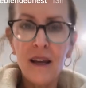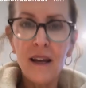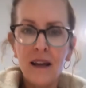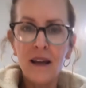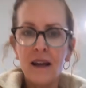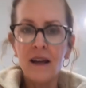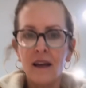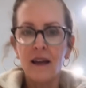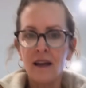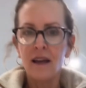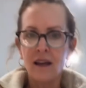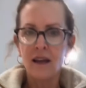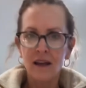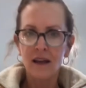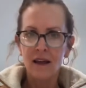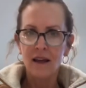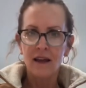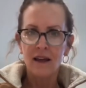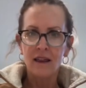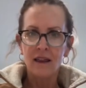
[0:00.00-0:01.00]
This one,
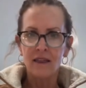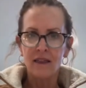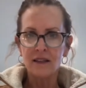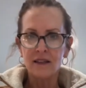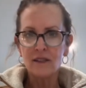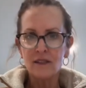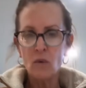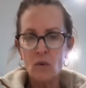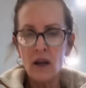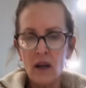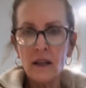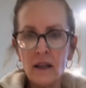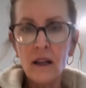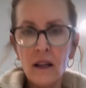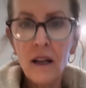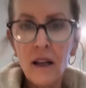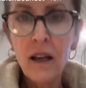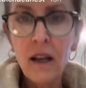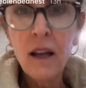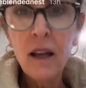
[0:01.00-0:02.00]

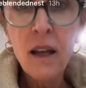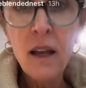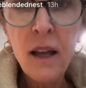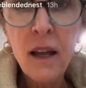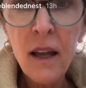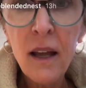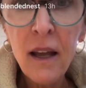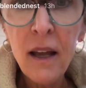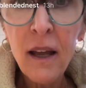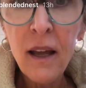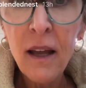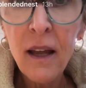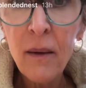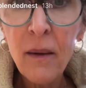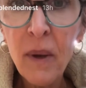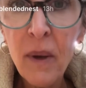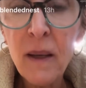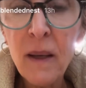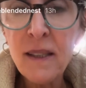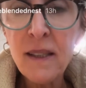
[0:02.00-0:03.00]
because this is a
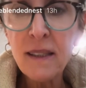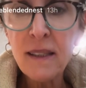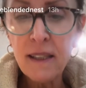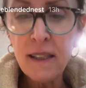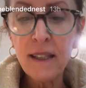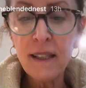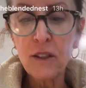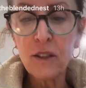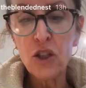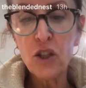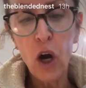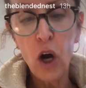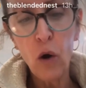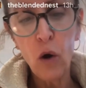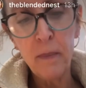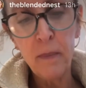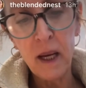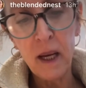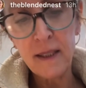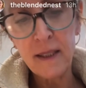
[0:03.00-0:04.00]
taupe and it's got this
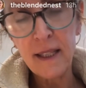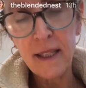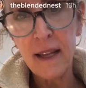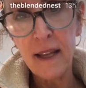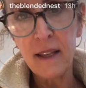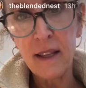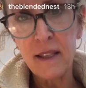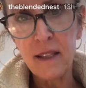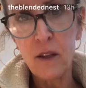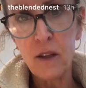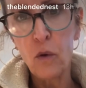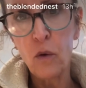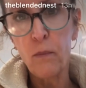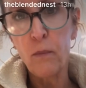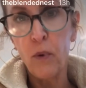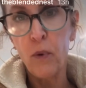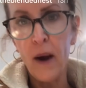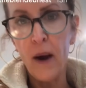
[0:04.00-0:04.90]
little brown edge,